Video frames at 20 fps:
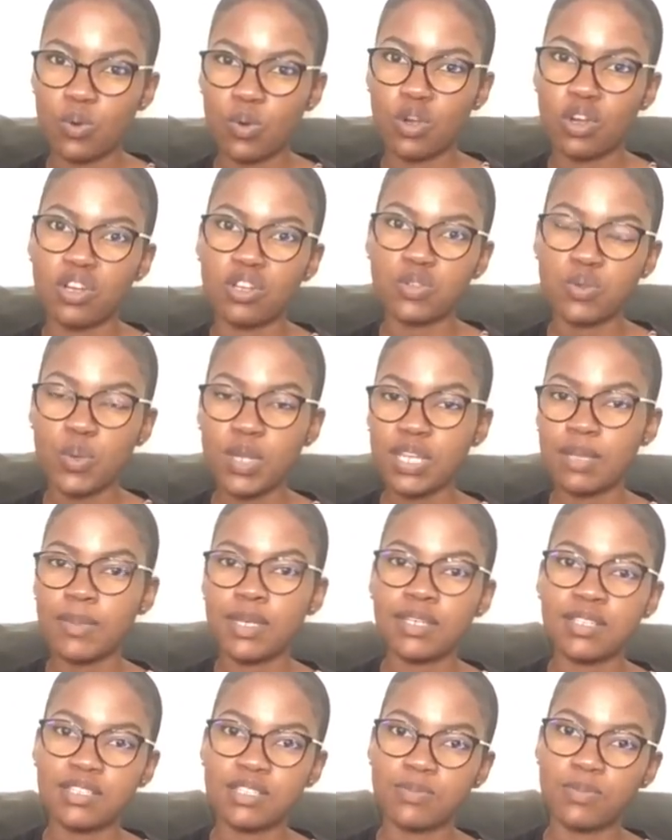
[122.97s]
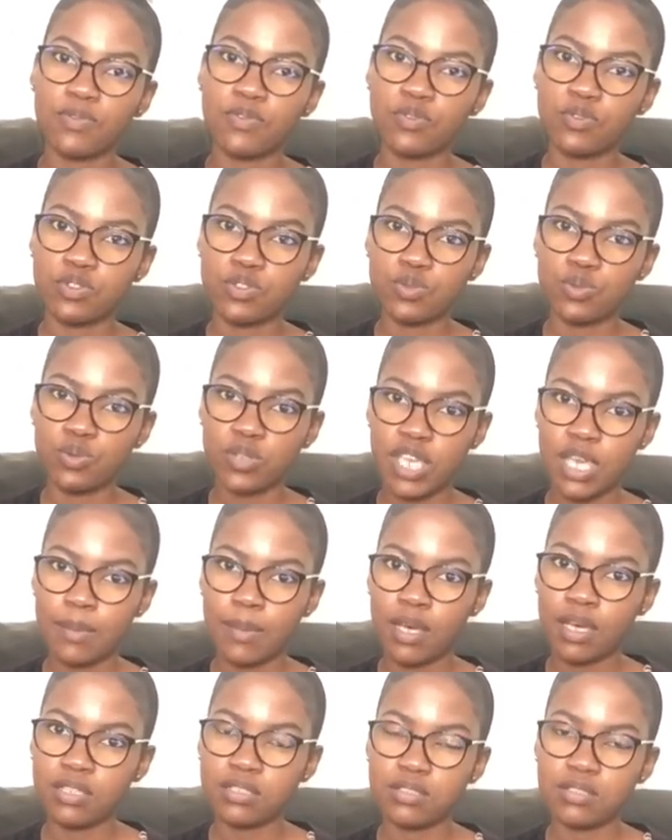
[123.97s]
or 20 minutes before school
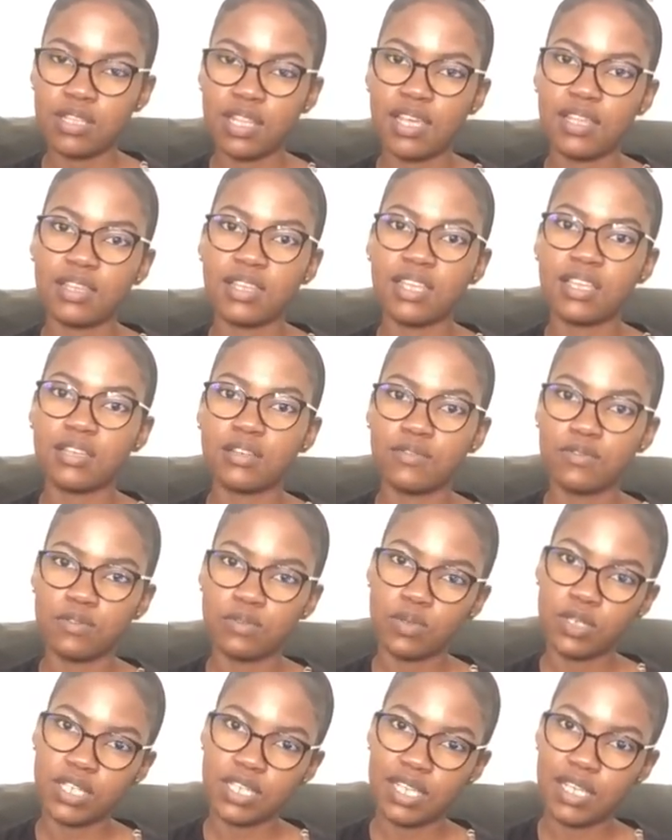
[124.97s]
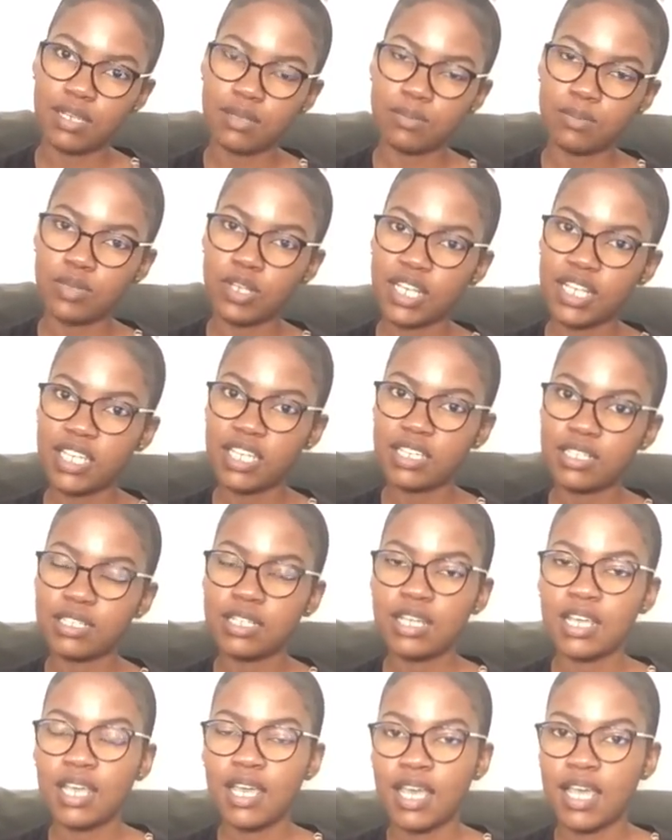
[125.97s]
came out so that they can avoid getting bullied
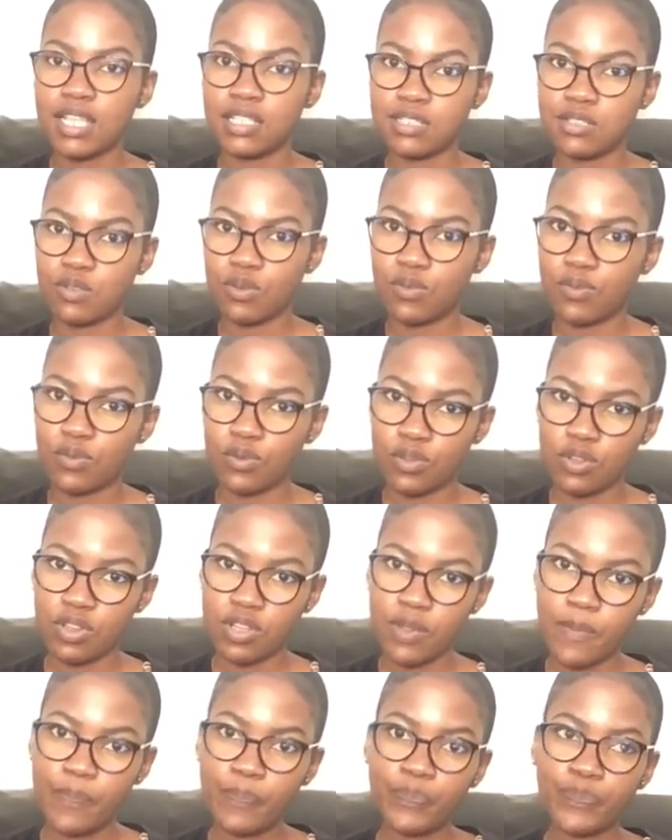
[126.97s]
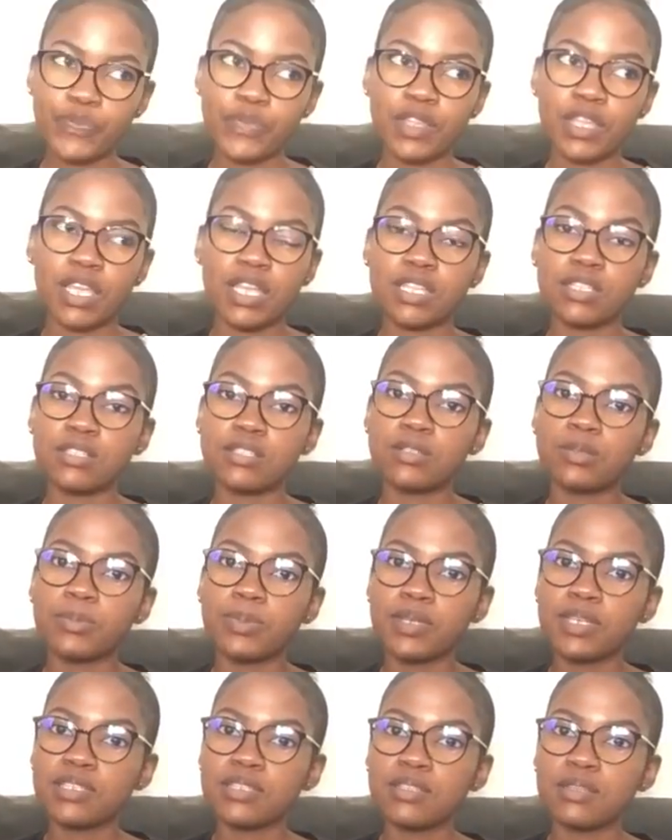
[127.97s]
and so forth. And so
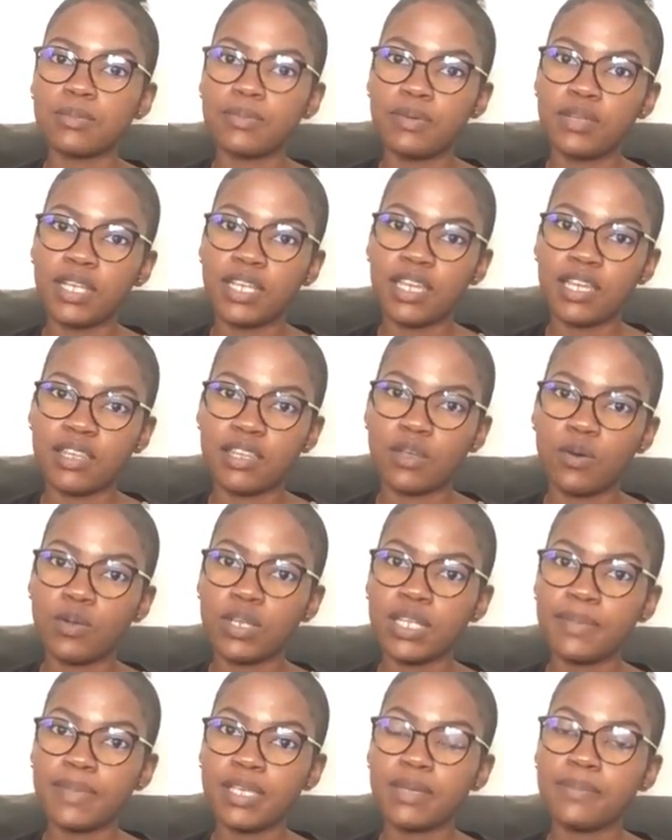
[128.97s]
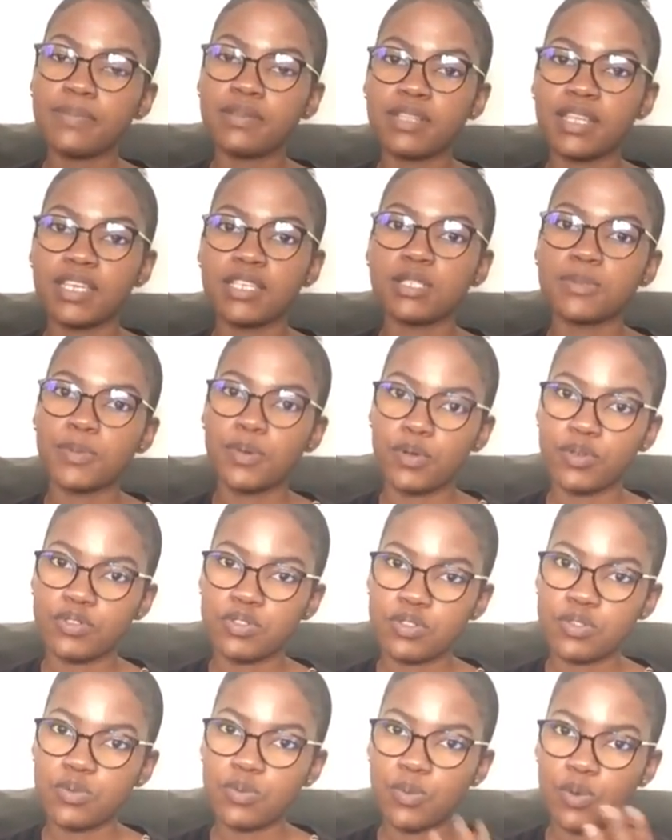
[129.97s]
because of the bullying, the only people they spoke
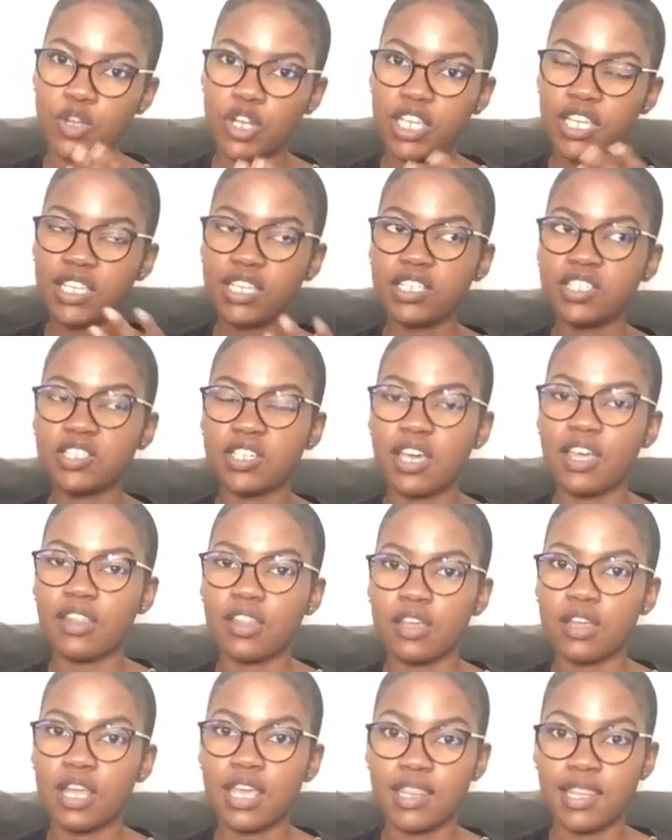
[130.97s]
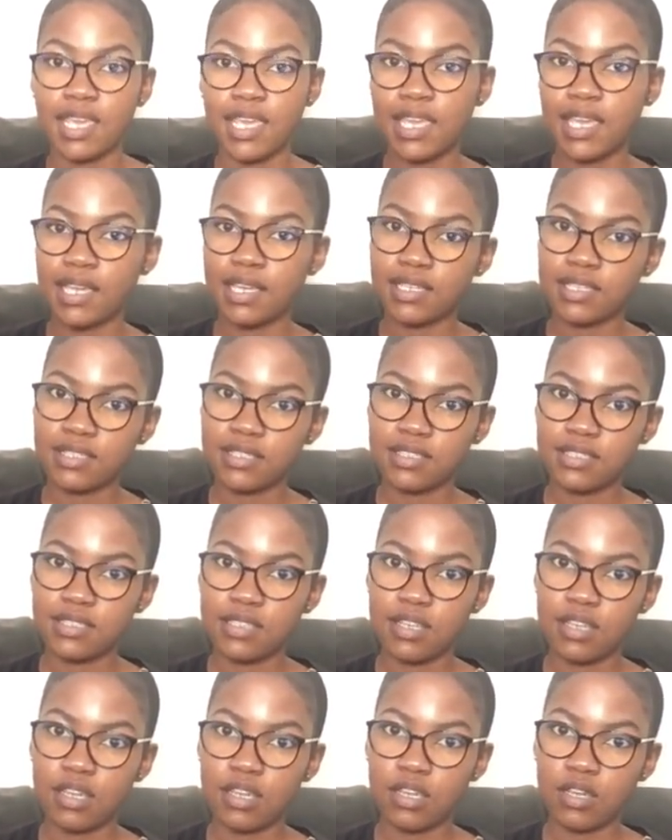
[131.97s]
to were each other and their younger
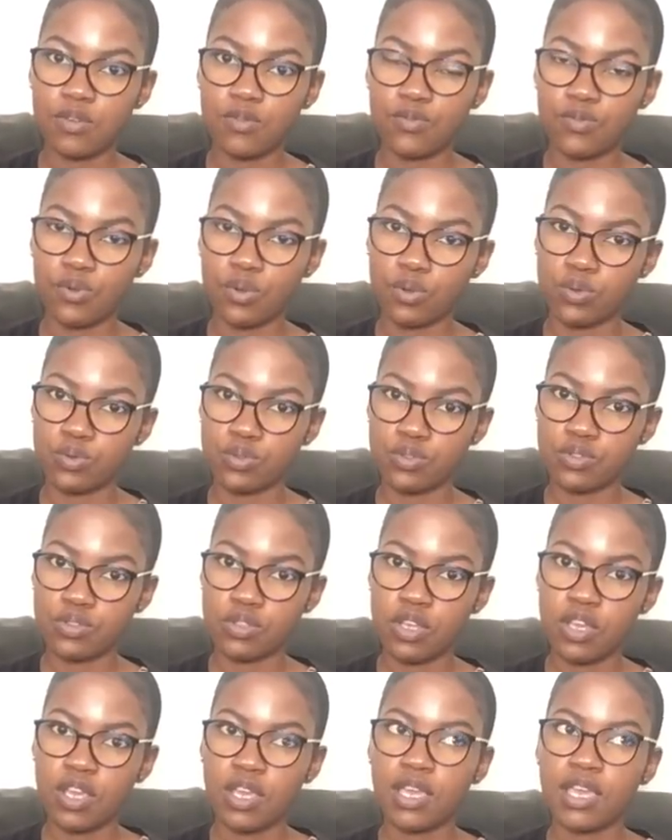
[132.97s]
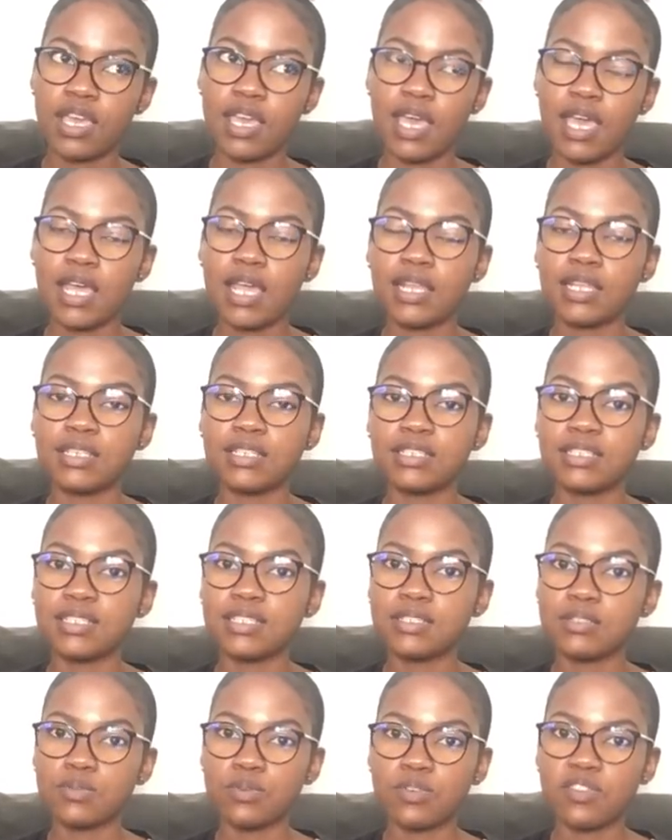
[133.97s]
sister, Rose. And
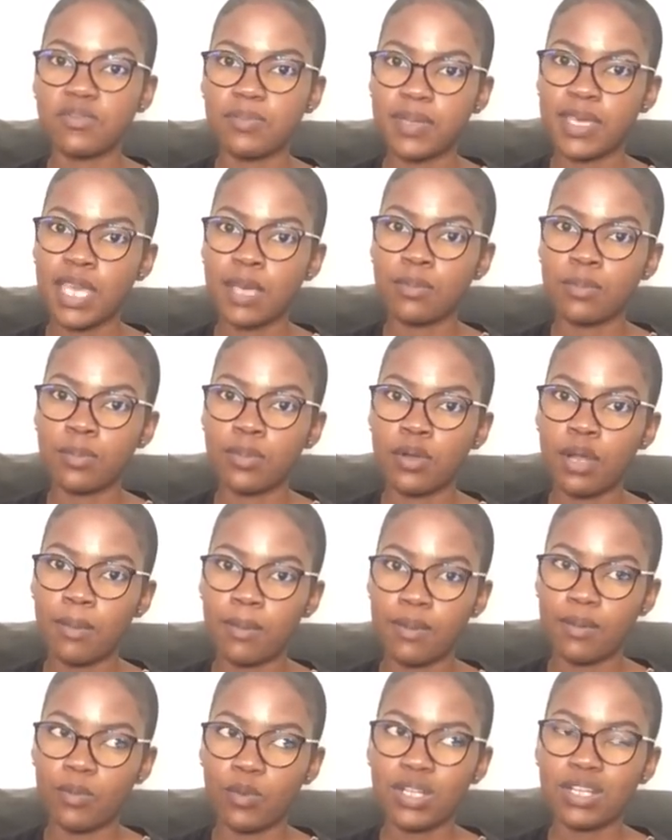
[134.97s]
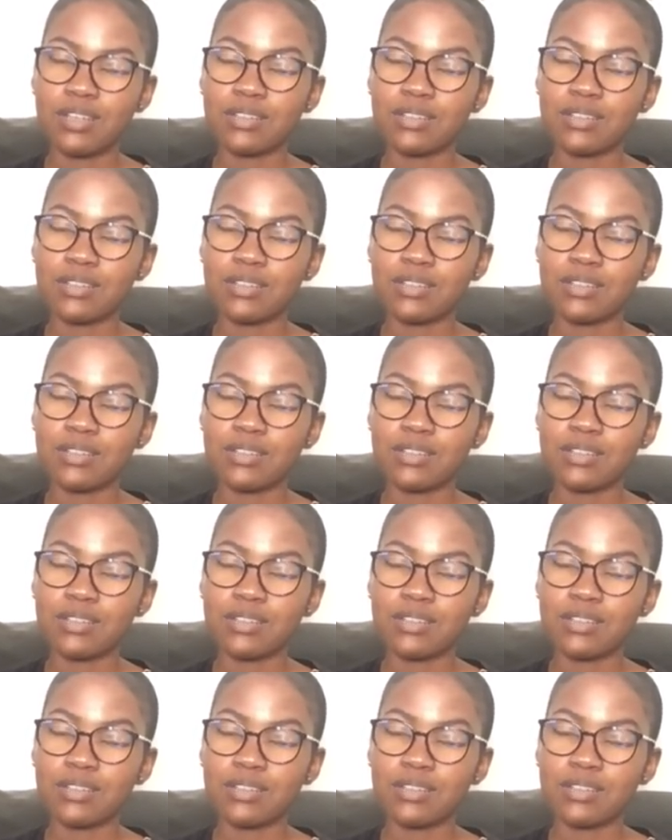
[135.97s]
this sort of became a problem,